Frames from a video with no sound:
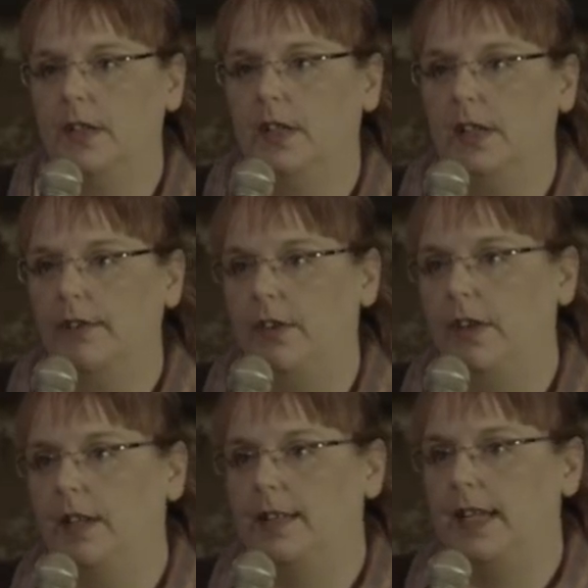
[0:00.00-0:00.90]
level
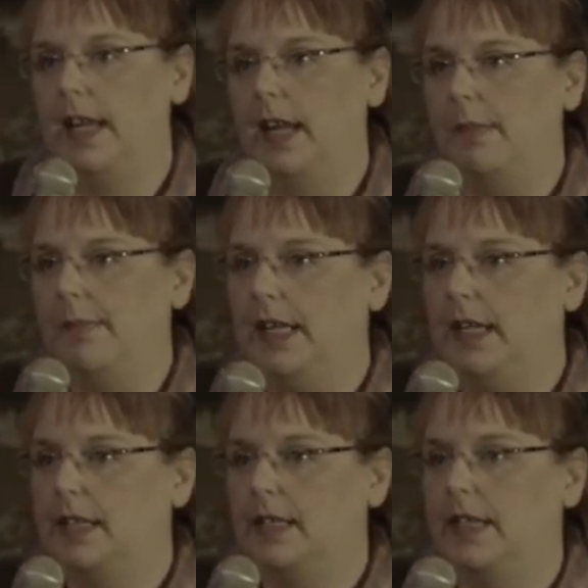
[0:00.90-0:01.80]
is the
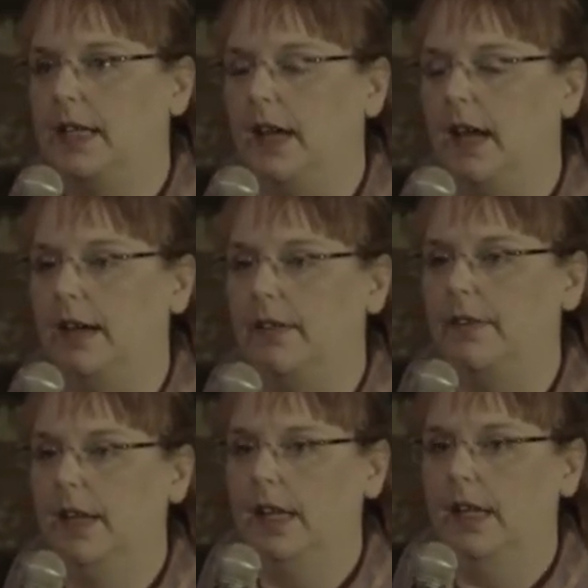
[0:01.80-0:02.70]
immediacy
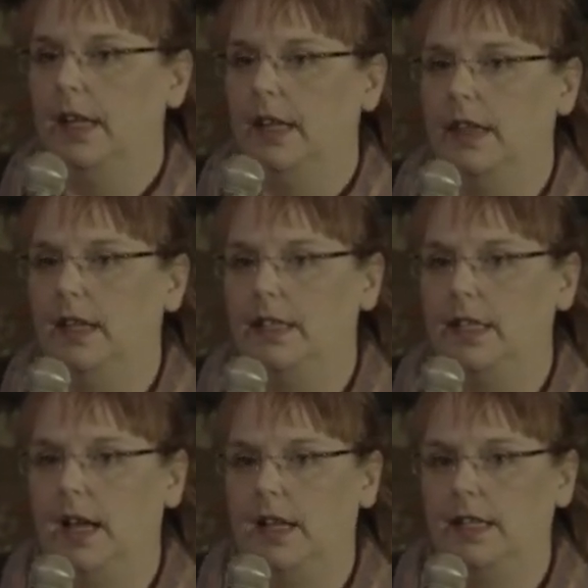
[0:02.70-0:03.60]
of the
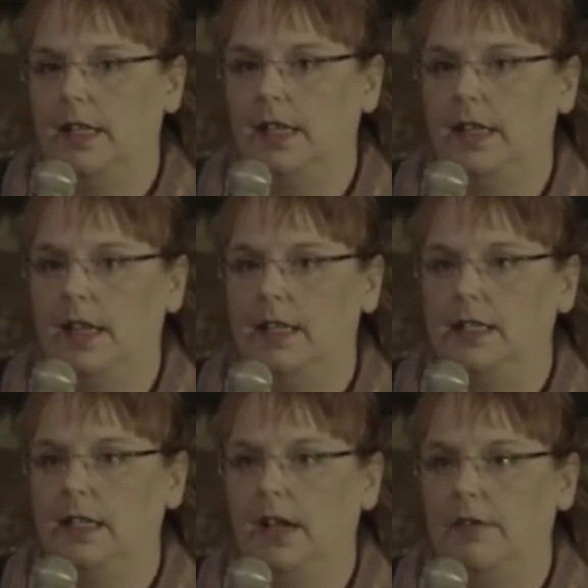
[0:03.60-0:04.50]
data
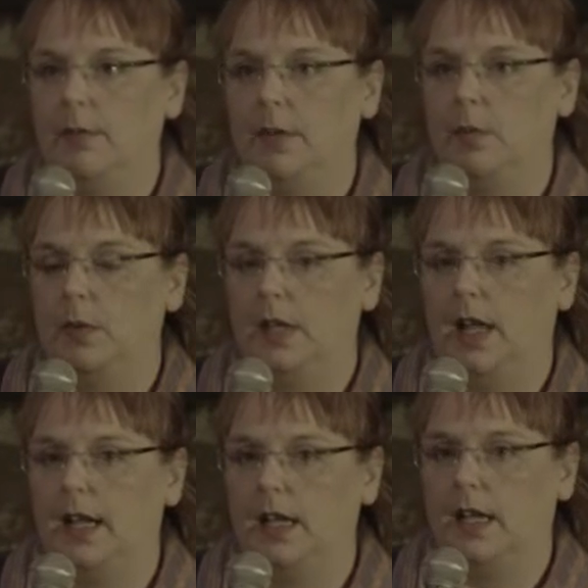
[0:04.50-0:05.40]
that government would
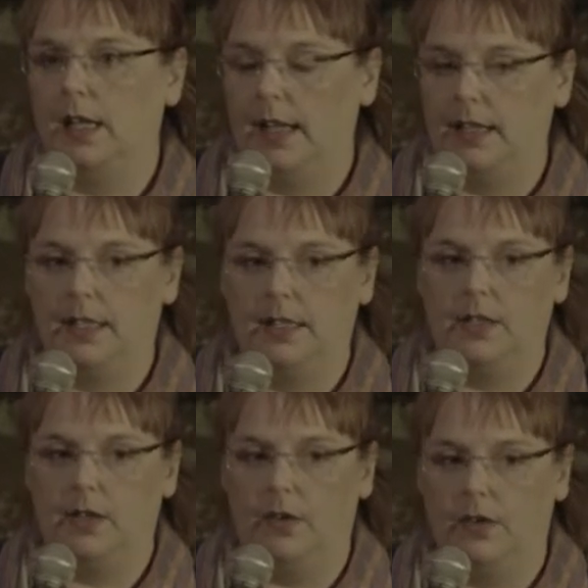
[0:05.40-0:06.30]
like
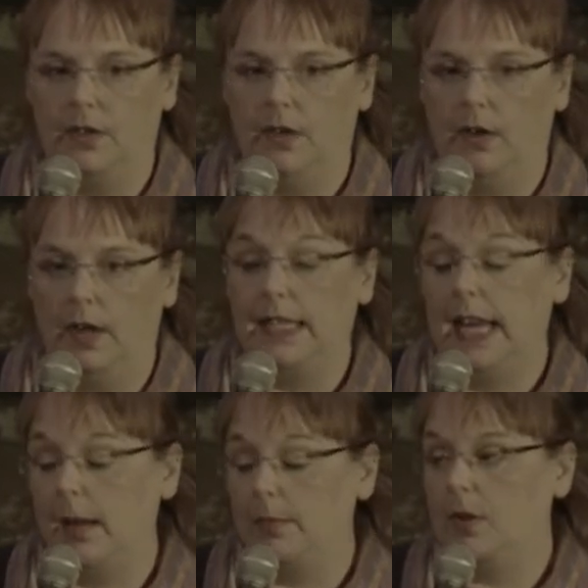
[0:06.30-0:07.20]
collected on and
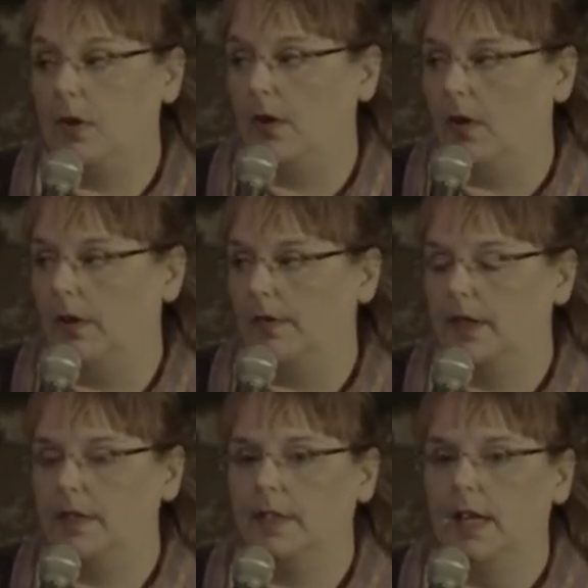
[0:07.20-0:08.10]
kept on all of
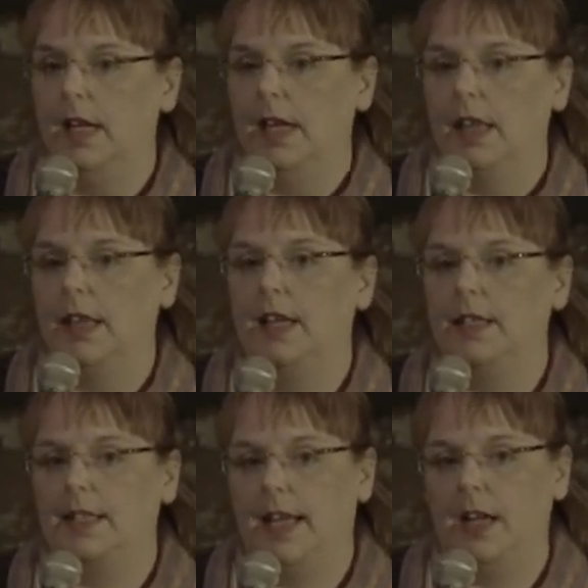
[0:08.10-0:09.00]
us. They
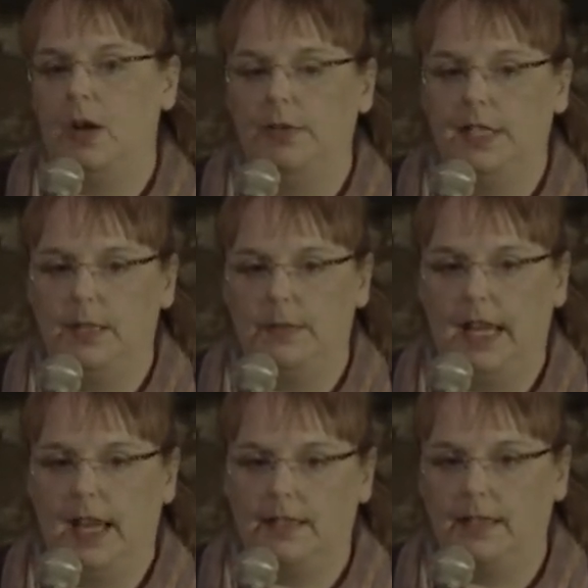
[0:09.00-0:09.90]
say only to be
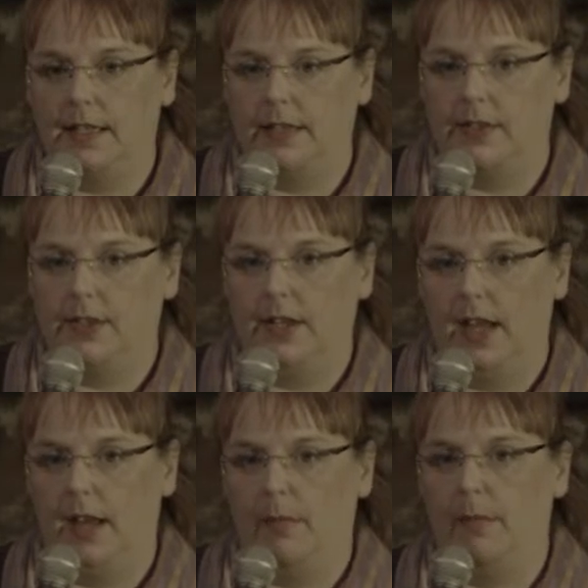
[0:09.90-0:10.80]
accessed
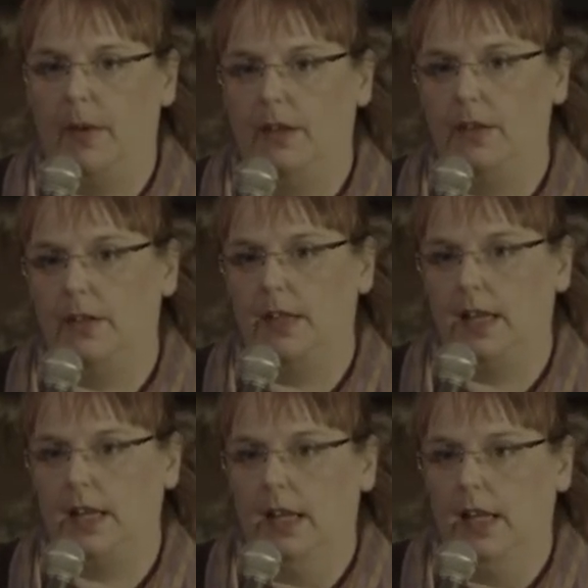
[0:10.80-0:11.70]
under the